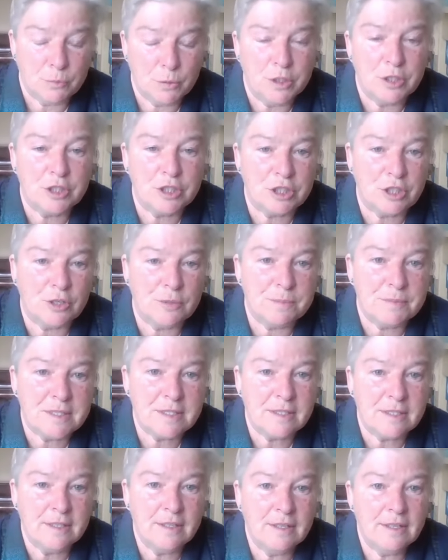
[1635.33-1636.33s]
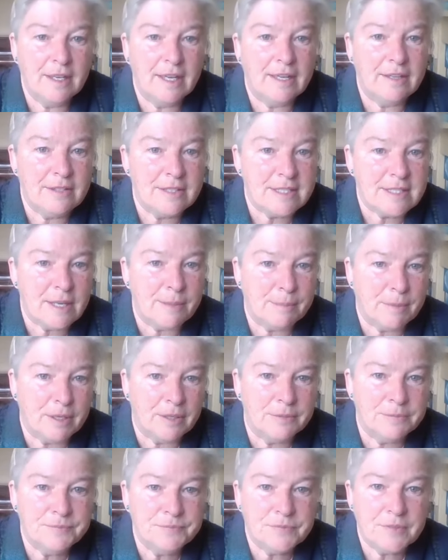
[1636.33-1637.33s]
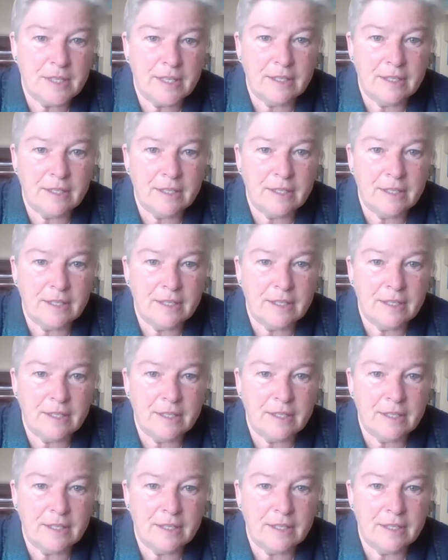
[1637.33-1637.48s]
workshops in the summer,